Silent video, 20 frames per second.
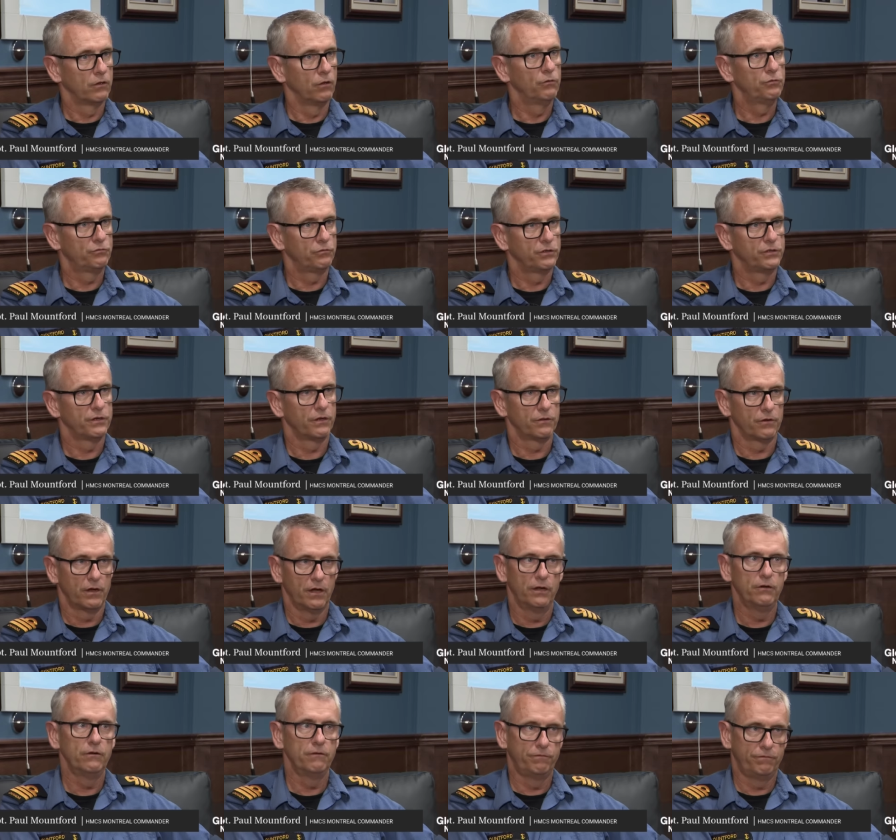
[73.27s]
close to each other,
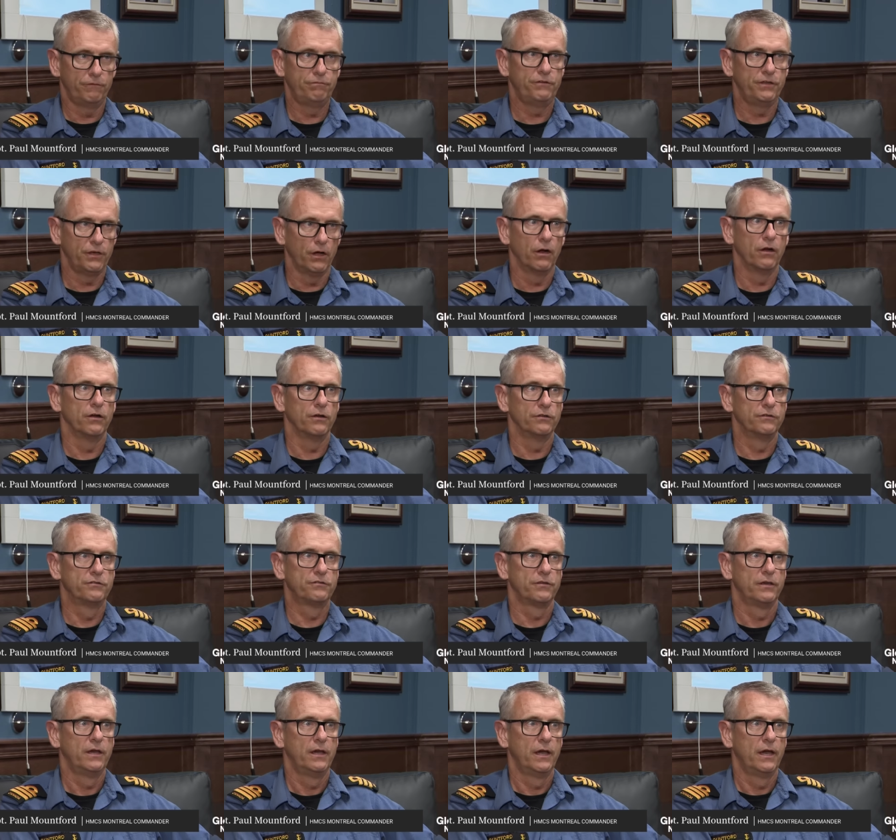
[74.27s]
150
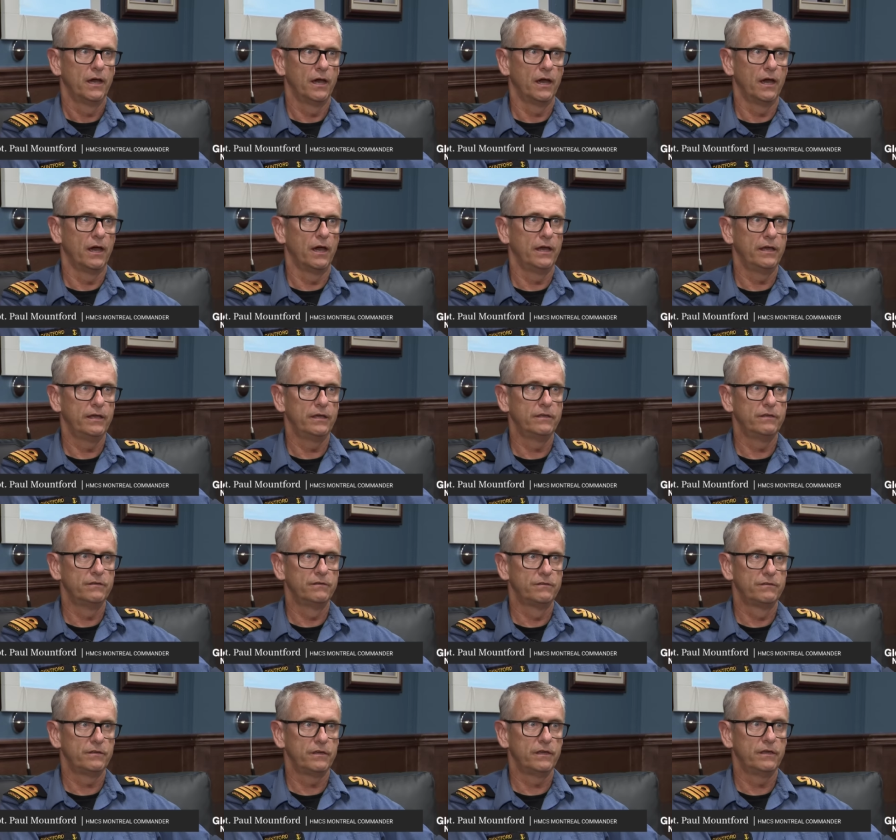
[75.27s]
yards uh,
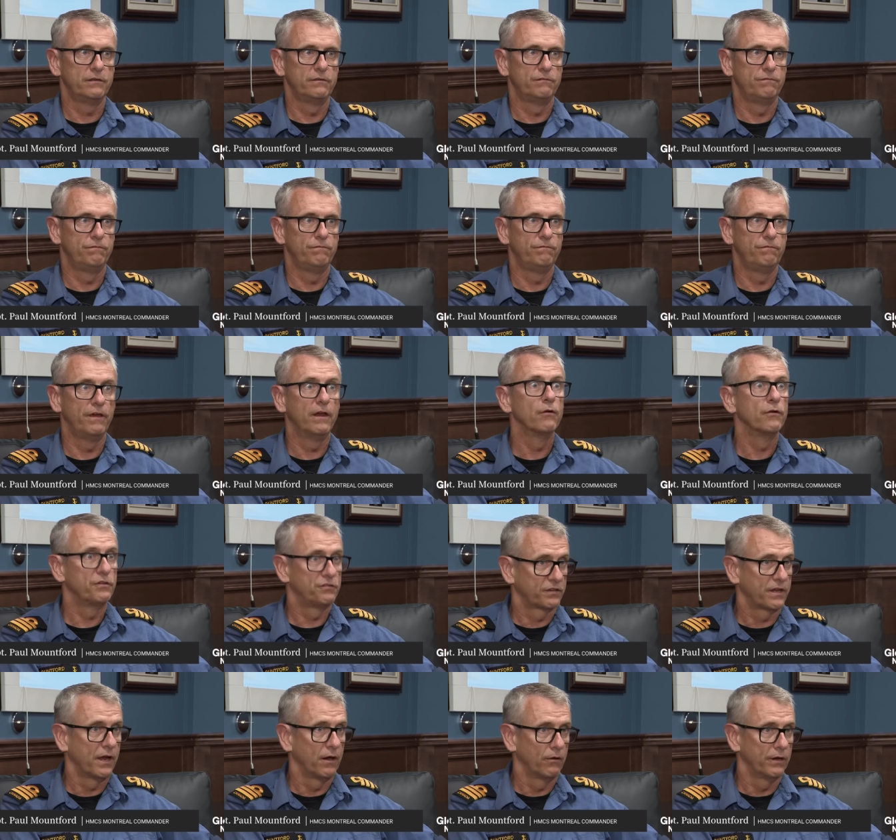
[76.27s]
is, is very
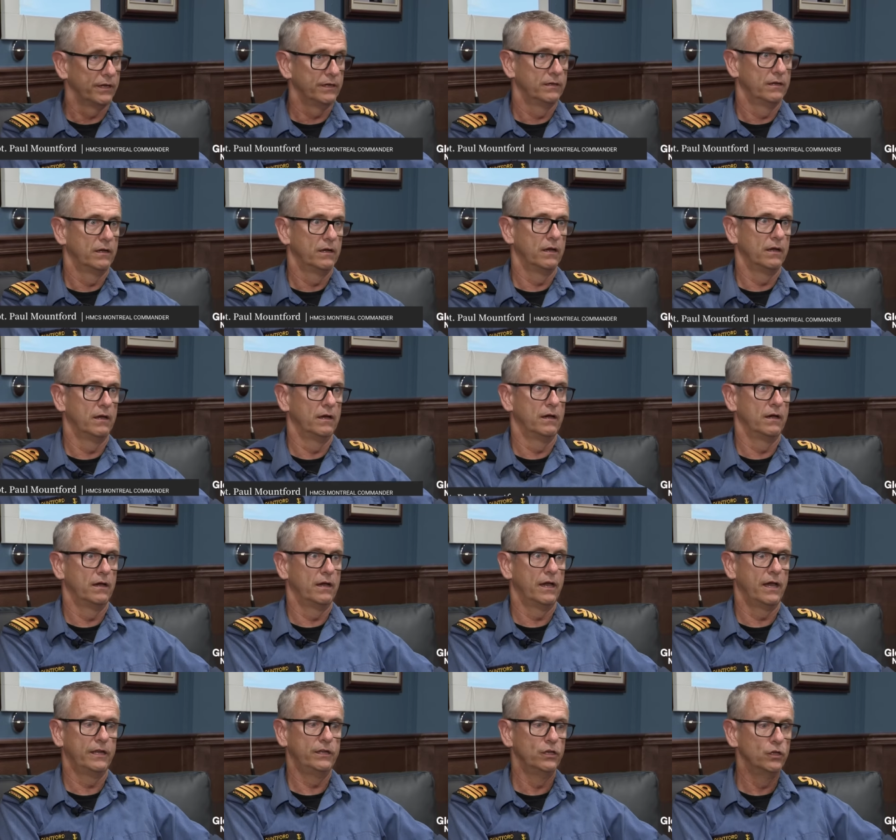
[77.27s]
scary. Uh,
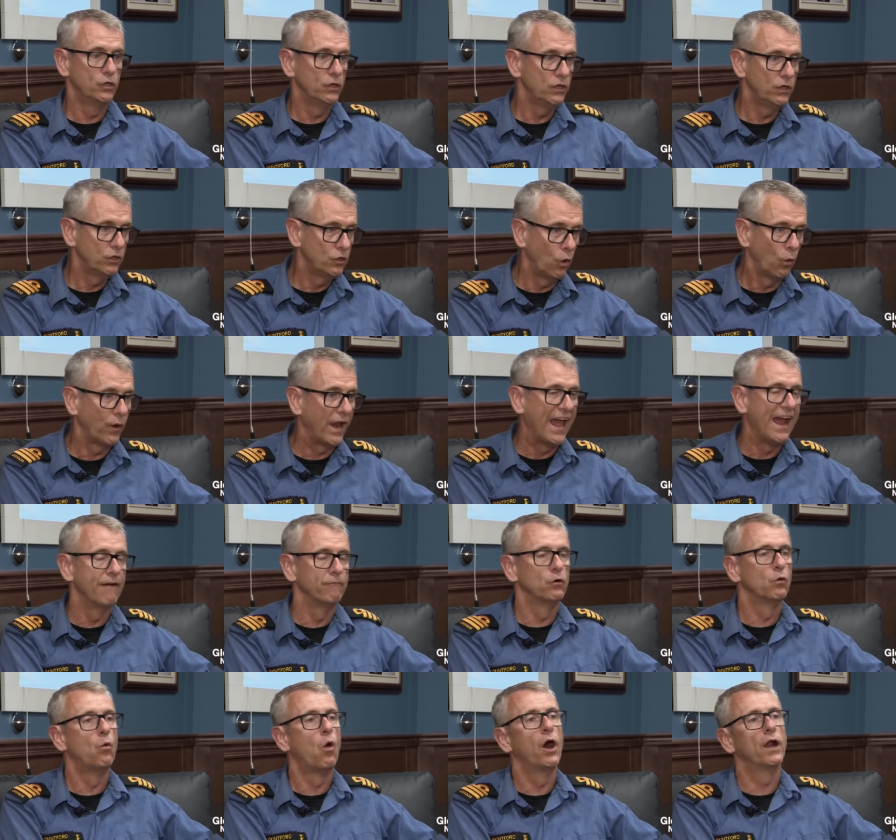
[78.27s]
and you, you don't
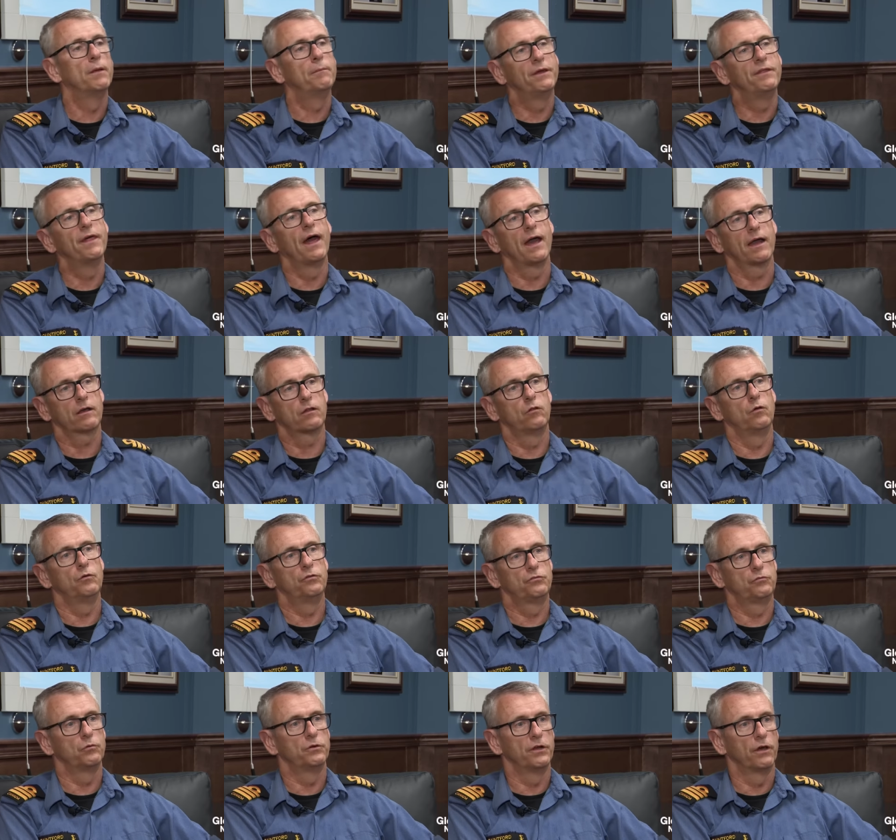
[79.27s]
ever want to be that
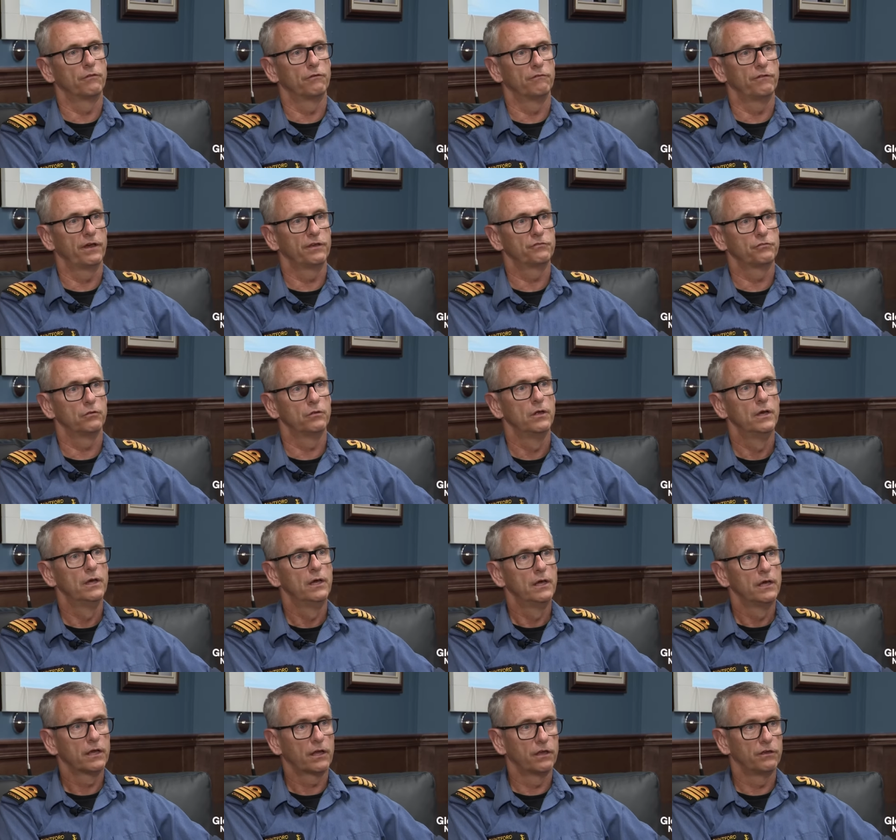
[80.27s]
close to another vessel
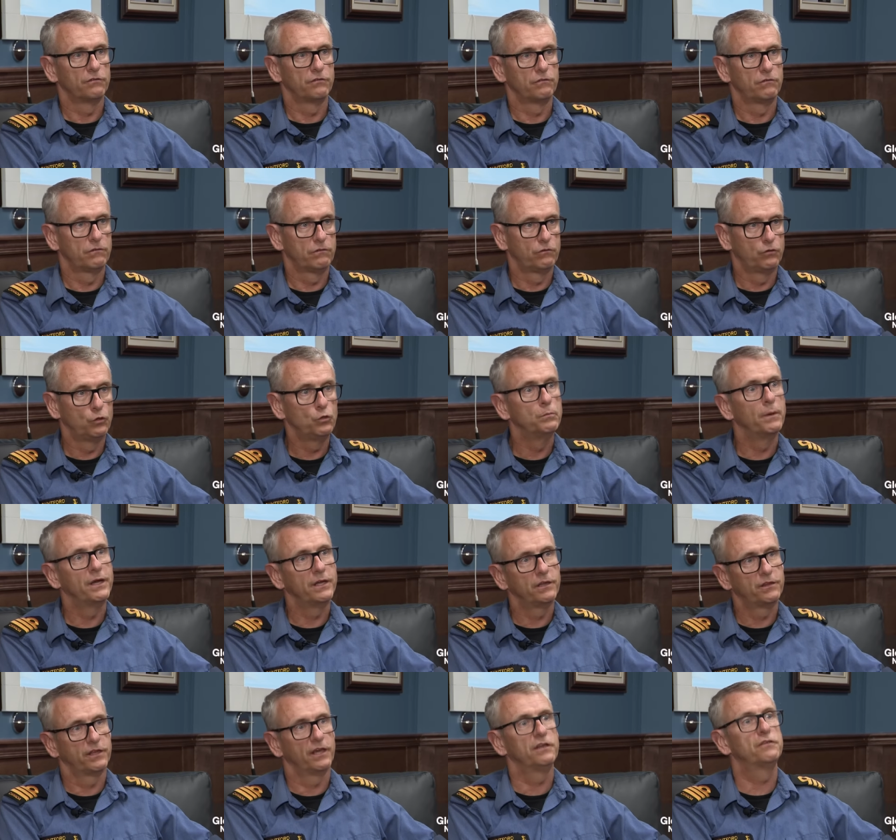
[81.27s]
because too
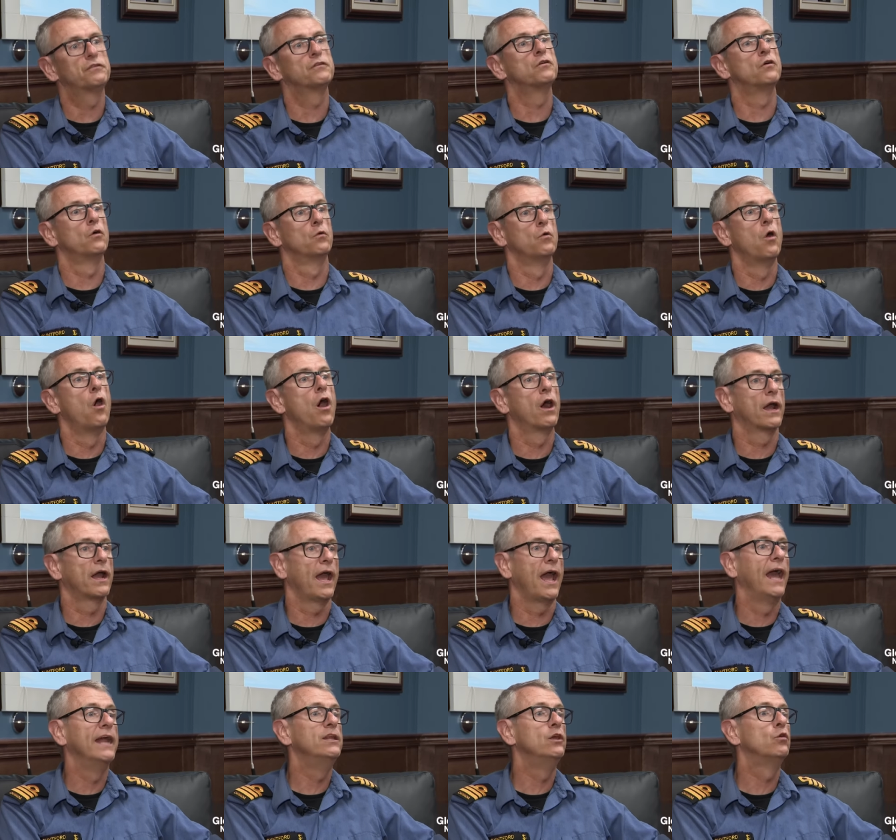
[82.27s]
many things can go wrong
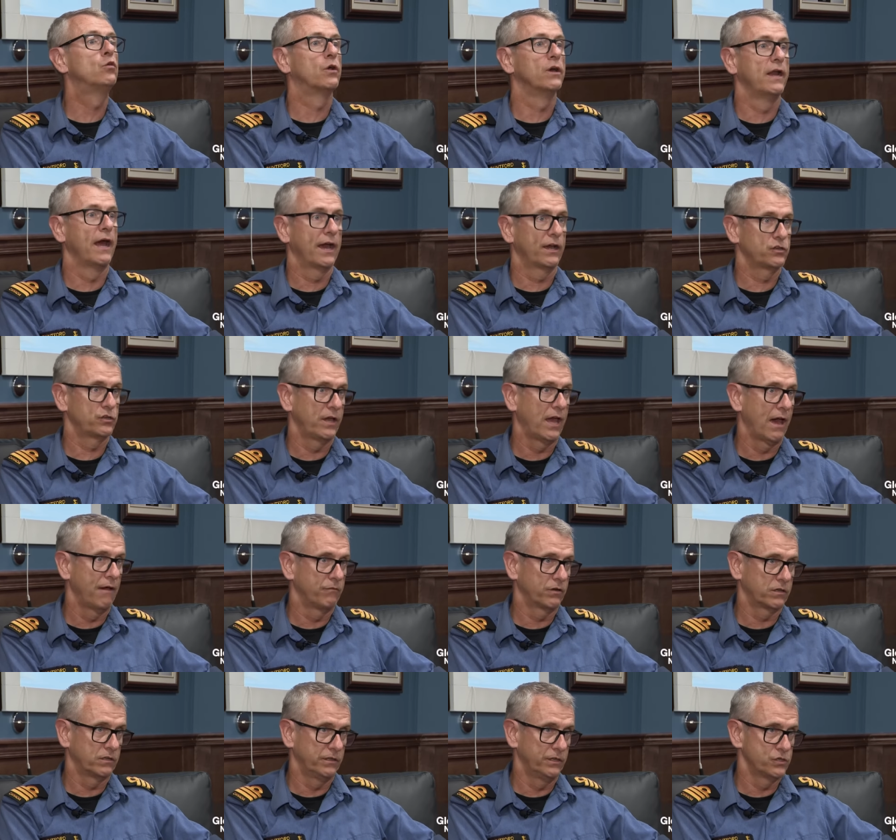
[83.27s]
and you can actually
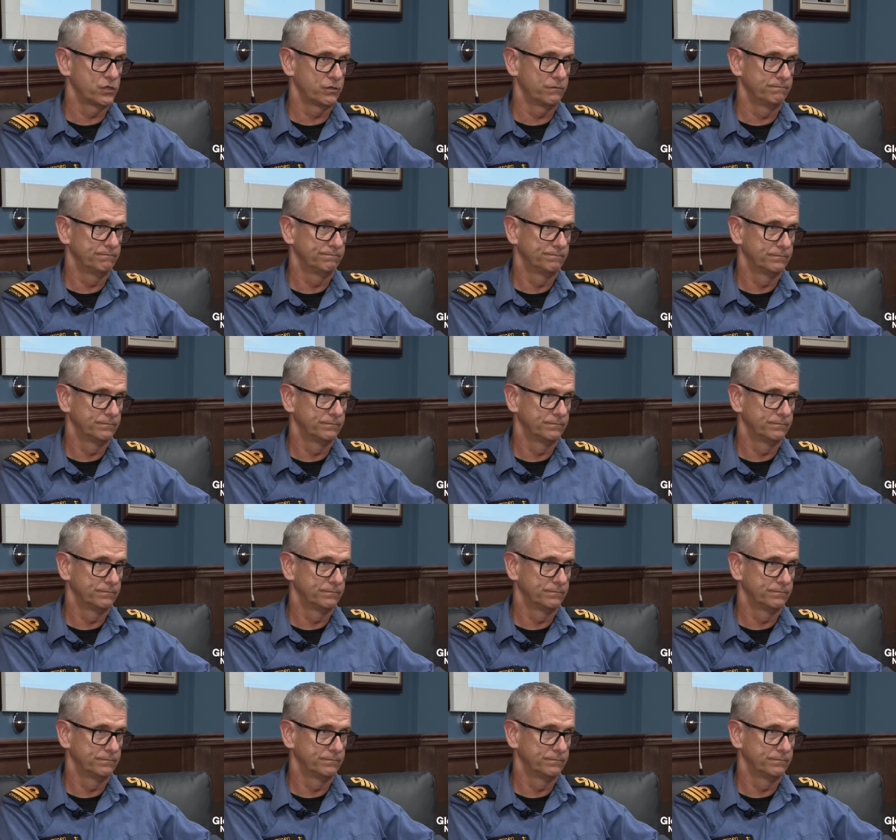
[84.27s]
have a collision.